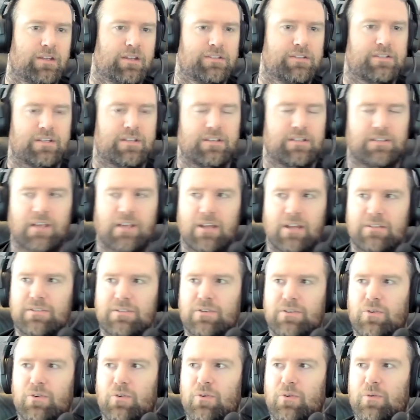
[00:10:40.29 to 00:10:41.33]
CSAT
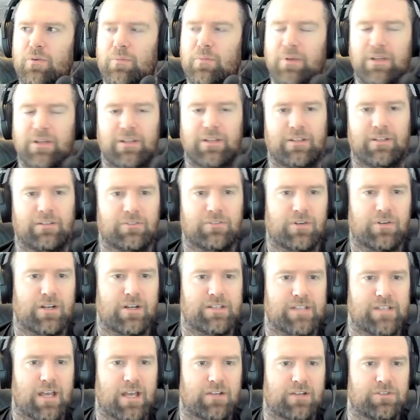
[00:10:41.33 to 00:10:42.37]
score being
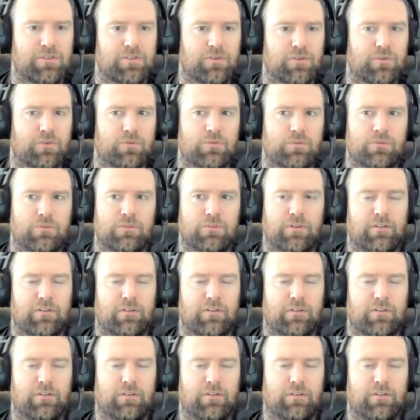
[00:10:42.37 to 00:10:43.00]
transactional,